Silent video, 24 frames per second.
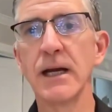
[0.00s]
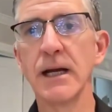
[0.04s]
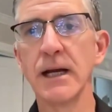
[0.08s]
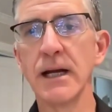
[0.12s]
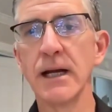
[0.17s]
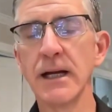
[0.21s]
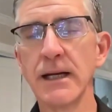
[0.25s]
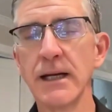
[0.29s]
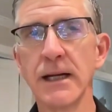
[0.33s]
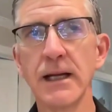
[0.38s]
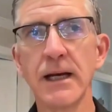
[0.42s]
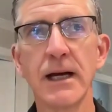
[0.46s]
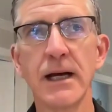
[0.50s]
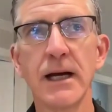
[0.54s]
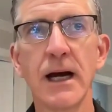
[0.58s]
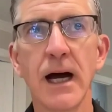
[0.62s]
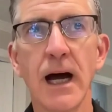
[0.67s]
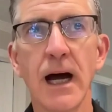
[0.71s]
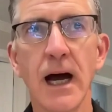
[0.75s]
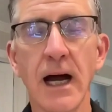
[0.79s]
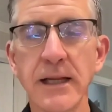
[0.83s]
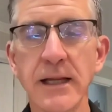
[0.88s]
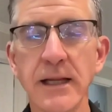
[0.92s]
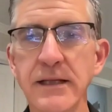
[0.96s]
And
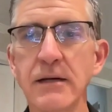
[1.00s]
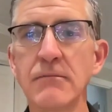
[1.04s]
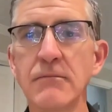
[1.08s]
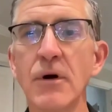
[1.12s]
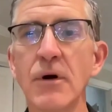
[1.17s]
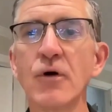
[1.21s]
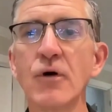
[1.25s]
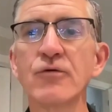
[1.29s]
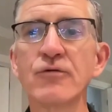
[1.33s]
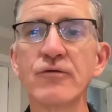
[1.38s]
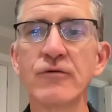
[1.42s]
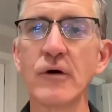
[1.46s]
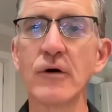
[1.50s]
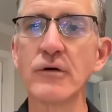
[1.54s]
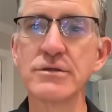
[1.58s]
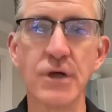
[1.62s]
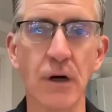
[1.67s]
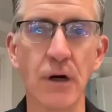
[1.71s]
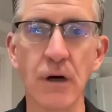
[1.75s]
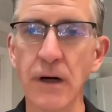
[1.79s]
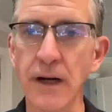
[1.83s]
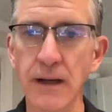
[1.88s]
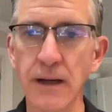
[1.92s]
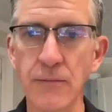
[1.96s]
I think most
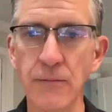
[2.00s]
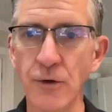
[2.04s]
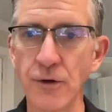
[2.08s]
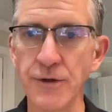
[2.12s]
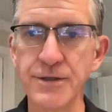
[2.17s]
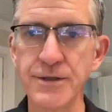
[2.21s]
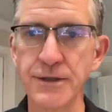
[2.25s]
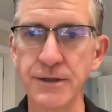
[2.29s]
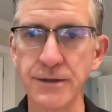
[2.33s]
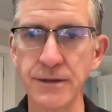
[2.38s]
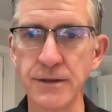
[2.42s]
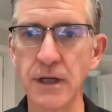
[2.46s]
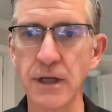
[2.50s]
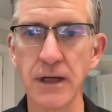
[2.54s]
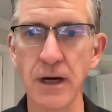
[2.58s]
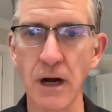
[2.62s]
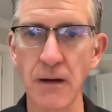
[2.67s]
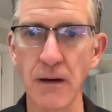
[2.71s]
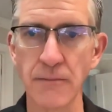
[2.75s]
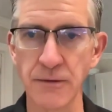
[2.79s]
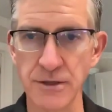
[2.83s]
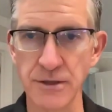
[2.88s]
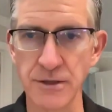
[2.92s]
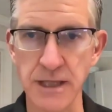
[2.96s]
folks aren't able to
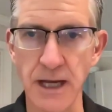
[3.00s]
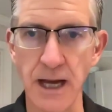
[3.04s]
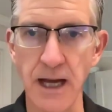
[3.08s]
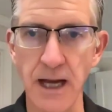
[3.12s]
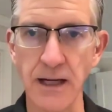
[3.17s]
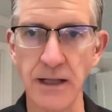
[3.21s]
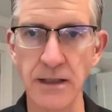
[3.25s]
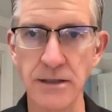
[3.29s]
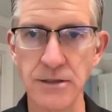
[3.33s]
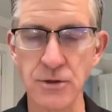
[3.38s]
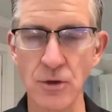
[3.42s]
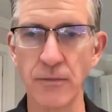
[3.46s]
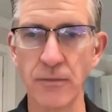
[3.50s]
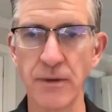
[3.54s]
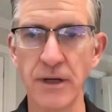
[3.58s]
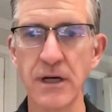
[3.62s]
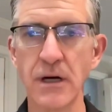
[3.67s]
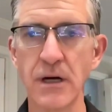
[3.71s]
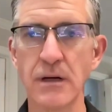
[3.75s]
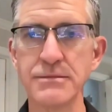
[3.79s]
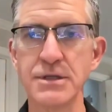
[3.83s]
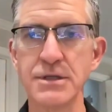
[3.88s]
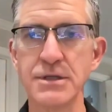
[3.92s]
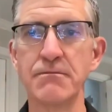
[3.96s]
accomplish that. And so it
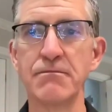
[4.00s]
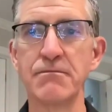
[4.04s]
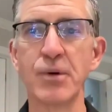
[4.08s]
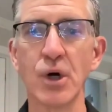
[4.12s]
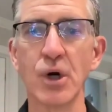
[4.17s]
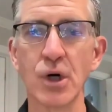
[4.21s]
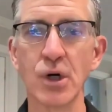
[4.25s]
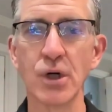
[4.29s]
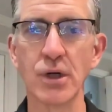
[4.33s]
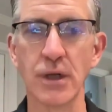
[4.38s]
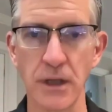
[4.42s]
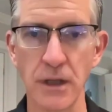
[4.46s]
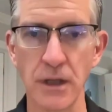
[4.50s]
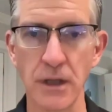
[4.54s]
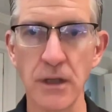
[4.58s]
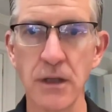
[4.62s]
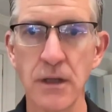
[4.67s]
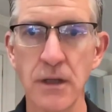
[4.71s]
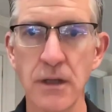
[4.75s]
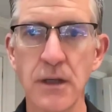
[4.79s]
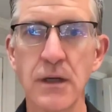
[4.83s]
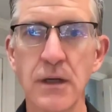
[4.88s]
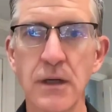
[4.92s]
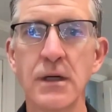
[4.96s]
becomes a
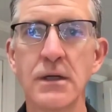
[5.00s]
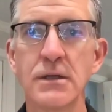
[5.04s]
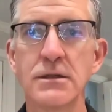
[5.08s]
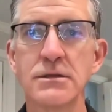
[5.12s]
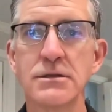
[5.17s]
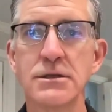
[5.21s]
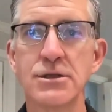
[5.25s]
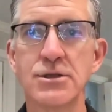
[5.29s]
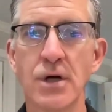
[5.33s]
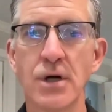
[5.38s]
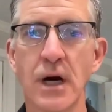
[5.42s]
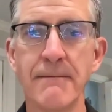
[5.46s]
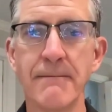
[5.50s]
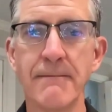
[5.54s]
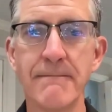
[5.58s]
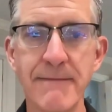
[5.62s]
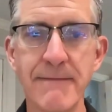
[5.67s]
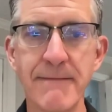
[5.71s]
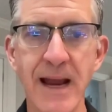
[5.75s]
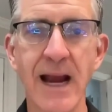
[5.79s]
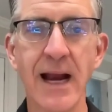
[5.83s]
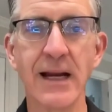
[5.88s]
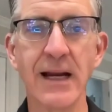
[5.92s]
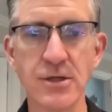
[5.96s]
burden to try to
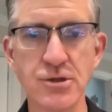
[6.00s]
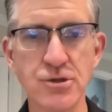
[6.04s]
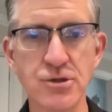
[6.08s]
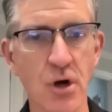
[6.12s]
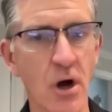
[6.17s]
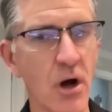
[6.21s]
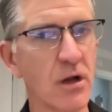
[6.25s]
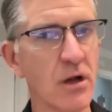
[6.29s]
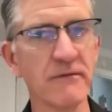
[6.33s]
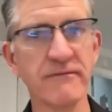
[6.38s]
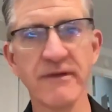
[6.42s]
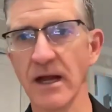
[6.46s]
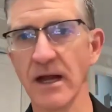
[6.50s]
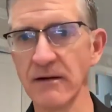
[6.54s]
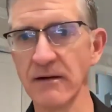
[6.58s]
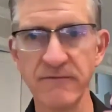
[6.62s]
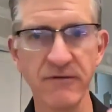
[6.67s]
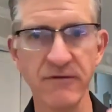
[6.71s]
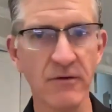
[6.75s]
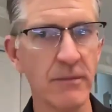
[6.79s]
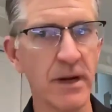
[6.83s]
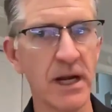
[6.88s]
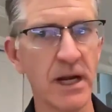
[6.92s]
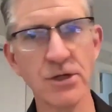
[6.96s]
manage all of
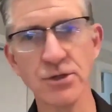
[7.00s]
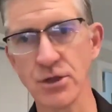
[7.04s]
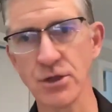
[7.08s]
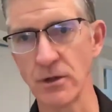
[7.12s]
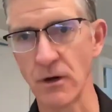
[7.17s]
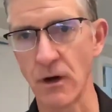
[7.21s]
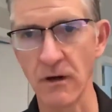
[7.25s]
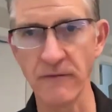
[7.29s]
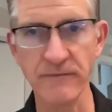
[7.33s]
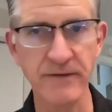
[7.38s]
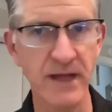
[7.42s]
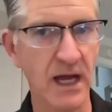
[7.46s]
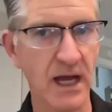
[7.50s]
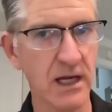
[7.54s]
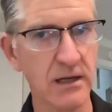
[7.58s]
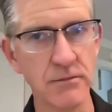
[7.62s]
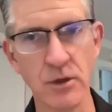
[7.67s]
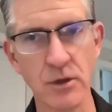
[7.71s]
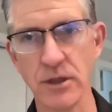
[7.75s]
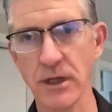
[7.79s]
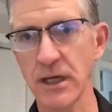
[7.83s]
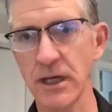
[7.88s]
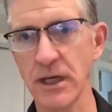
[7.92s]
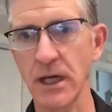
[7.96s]
that information, all of that
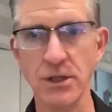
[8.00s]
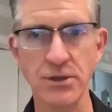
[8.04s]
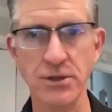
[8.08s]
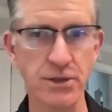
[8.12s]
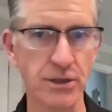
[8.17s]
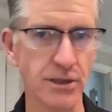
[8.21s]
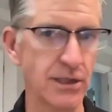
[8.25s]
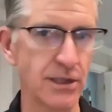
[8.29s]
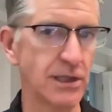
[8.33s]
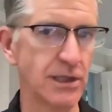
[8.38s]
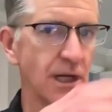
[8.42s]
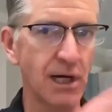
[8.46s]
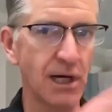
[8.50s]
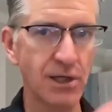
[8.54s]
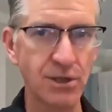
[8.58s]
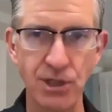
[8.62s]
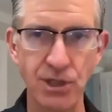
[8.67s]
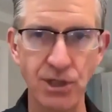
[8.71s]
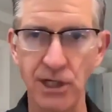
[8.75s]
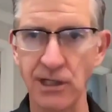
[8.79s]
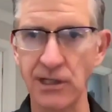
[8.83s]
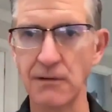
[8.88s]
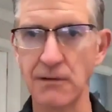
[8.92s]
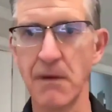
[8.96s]
communication, the
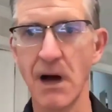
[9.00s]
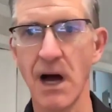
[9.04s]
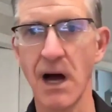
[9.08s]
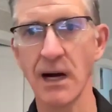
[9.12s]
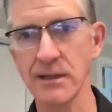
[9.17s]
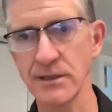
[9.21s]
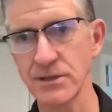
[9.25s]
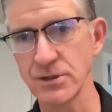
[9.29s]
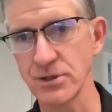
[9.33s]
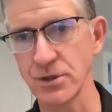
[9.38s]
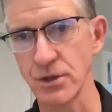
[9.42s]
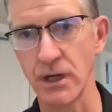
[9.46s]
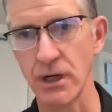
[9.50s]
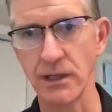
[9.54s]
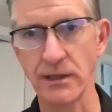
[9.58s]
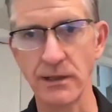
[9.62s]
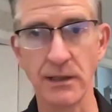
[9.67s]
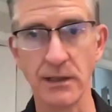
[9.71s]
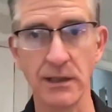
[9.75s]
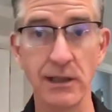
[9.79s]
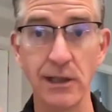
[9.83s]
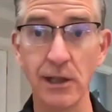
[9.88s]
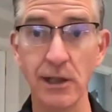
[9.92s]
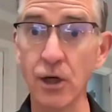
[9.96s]
nudging, the
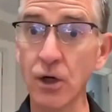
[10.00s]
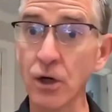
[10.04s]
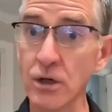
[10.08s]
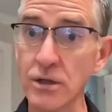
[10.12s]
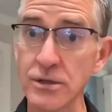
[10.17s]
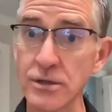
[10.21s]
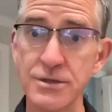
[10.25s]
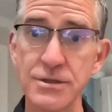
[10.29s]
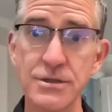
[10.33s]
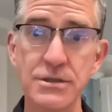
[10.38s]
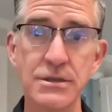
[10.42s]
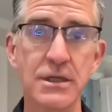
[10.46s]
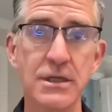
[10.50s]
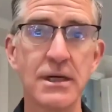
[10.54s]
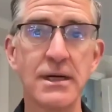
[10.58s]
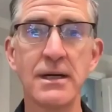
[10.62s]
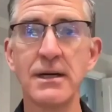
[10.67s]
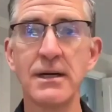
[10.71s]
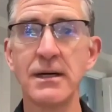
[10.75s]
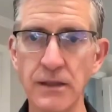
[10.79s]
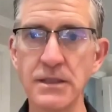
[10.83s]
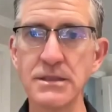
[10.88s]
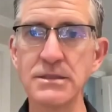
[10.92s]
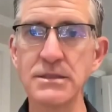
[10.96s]
monitoring, the alerts.
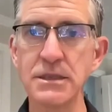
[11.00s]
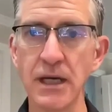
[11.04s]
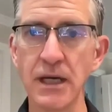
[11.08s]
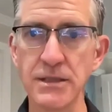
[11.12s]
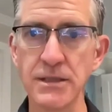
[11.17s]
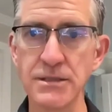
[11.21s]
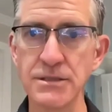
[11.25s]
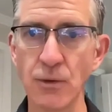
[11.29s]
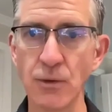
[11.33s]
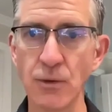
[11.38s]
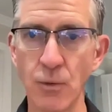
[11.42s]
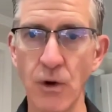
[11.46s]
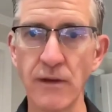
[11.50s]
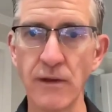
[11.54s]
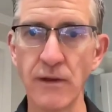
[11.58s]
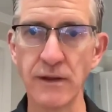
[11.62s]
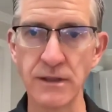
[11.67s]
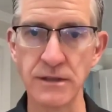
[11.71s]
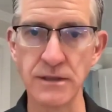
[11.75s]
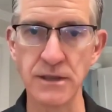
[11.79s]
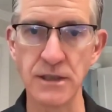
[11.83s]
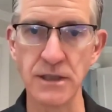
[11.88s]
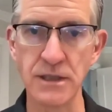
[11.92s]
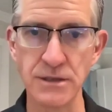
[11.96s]
In this case, the one
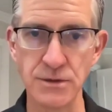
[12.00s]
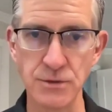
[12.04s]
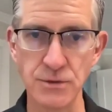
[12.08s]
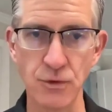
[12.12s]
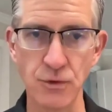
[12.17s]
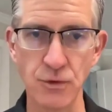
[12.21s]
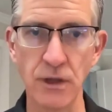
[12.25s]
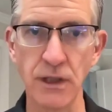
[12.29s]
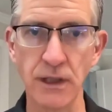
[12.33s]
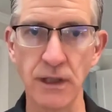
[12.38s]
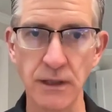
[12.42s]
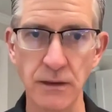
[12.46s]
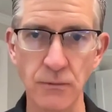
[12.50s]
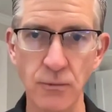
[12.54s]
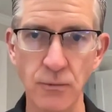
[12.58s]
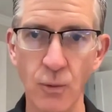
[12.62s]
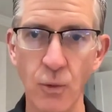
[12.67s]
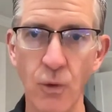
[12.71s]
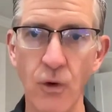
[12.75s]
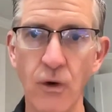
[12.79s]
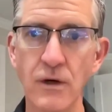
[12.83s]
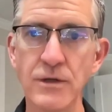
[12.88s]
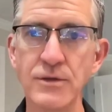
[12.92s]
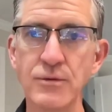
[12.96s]
that has really
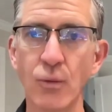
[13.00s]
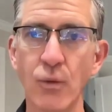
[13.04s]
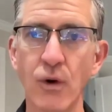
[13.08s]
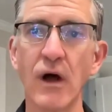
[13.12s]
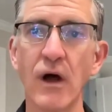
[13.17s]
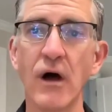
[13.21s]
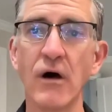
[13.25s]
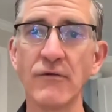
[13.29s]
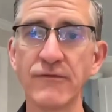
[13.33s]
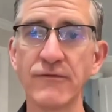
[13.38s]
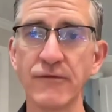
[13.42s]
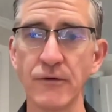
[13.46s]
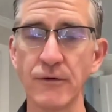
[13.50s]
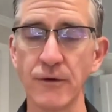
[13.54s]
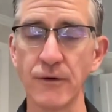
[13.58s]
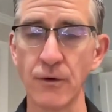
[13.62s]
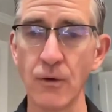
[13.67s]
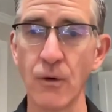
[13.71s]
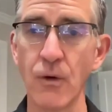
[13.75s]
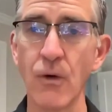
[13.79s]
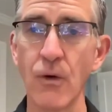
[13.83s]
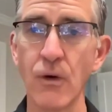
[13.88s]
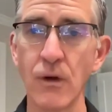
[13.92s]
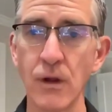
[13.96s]
worked well for
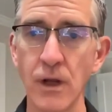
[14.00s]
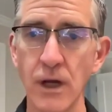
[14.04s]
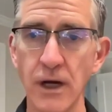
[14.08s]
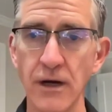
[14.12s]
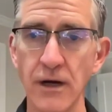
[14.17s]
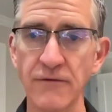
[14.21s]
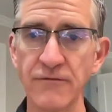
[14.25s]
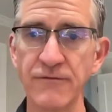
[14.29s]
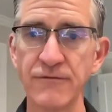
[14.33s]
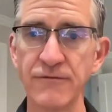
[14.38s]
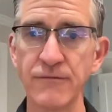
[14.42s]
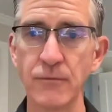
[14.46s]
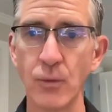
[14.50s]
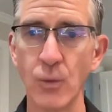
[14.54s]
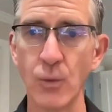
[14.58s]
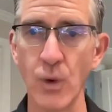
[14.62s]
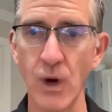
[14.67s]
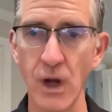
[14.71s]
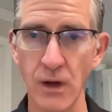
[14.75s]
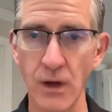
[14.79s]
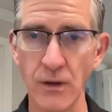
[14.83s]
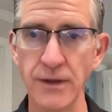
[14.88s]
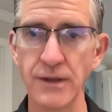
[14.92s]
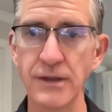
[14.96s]
the goal of
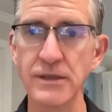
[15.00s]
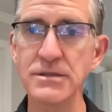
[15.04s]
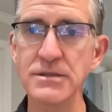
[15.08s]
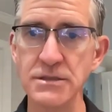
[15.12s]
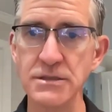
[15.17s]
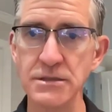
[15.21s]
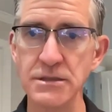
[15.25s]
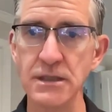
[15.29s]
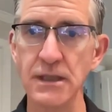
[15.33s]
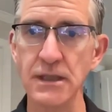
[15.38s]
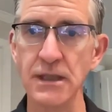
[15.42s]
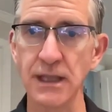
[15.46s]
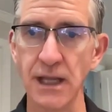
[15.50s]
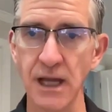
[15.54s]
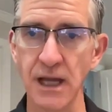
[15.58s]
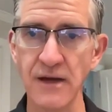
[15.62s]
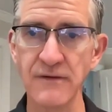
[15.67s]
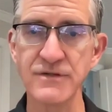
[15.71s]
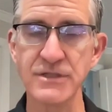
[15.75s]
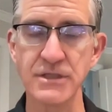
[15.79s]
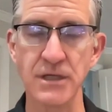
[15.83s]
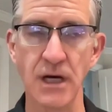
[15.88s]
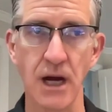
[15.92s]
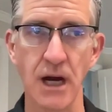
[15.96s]
wellness and
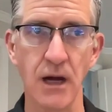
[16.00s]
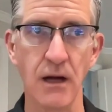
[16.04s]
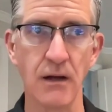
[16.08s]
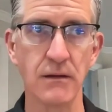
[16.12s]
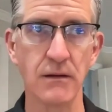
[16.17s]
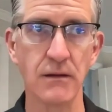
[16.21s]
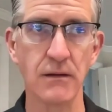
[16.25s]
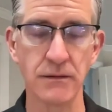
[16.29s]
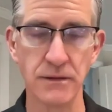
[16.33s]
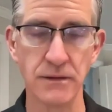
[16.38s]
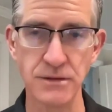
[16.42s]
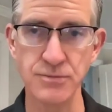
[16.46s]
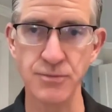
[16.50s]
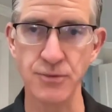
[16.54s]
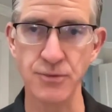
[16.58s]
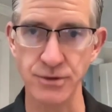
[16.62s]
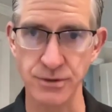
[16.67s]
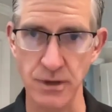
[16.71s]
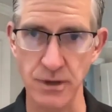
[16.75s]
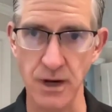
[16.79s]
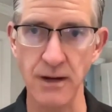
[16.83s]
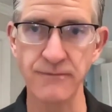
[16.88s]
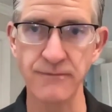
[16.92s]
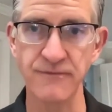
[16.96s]
lifestyle is
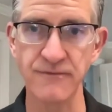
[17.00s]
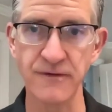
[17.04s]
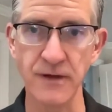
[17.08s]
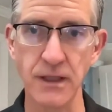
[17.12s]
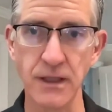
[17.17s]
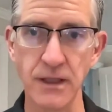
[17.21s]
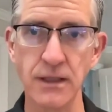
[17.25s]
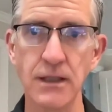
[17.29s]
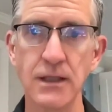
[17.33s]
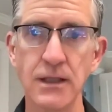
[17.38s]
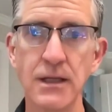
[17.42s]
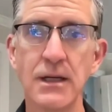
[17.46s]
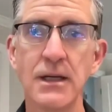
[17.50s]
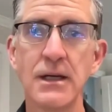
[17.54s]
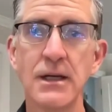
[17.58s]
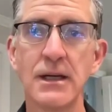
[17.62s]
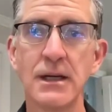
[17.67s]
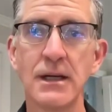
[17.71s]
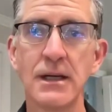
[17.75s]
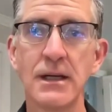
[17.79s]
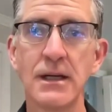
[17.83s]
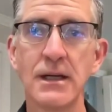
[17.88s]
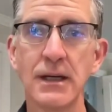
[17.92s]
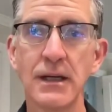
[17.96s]
Prescribe Fit,
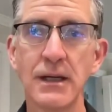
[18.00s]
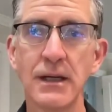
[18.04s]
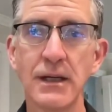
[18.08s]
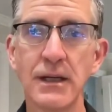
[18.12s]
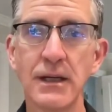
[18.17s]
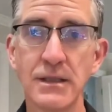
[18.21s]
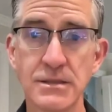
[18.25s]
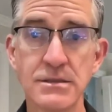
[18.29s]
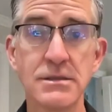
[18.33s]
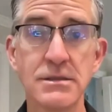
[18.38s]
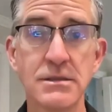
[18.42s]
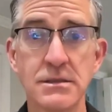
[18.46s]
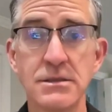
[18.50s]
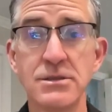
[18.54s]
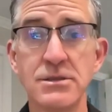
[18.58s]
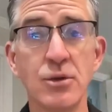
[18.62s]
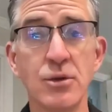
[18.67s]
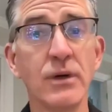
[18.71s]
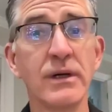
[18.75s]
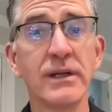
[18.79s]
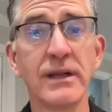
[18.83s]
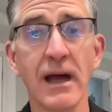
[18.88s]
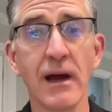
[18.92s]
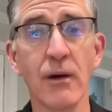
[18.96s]
is
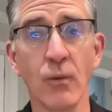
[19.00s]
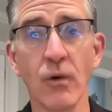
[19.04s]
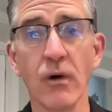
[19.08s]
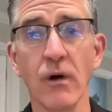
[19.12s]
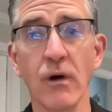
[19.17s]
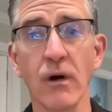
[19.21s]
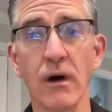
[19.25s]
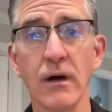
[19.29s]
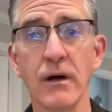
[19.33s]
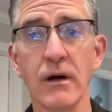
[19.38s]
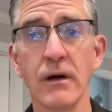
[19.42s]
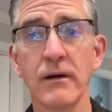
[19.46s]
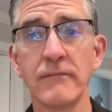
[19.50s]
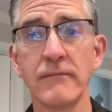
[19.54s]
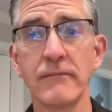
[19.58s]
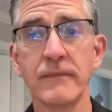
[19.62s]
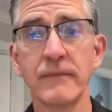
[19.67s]
doing that work.